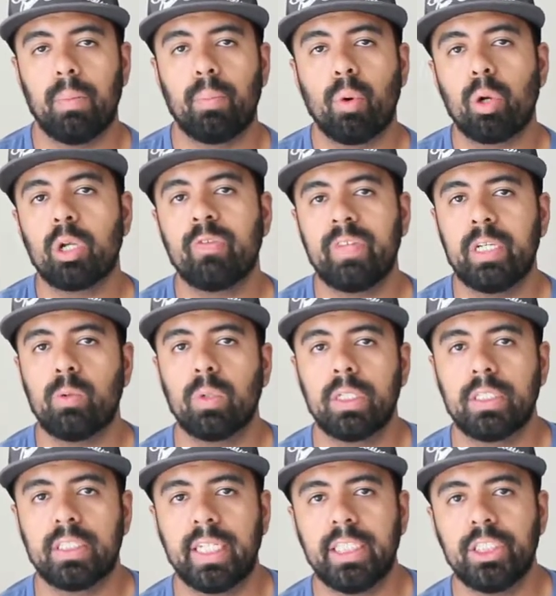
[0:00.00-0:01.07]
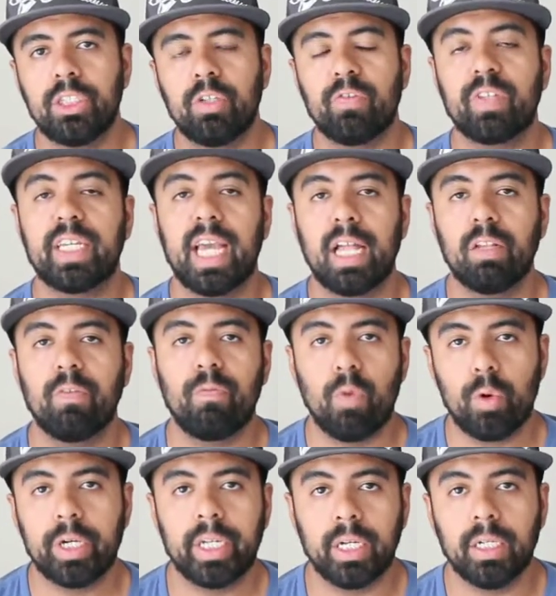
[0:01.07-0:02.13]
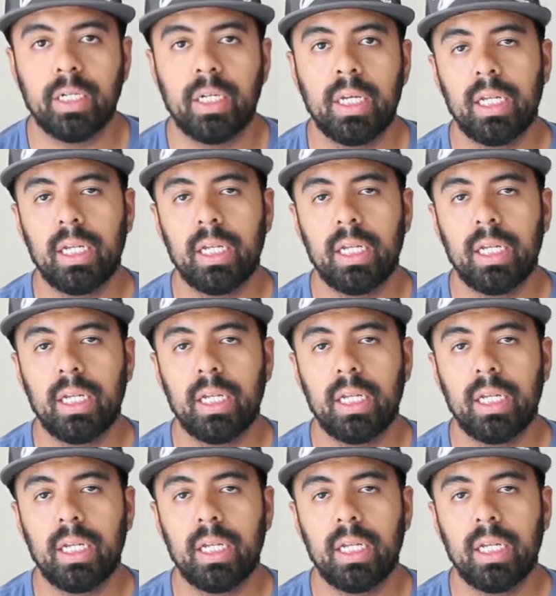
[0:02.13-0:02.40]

Board of Equalization of California.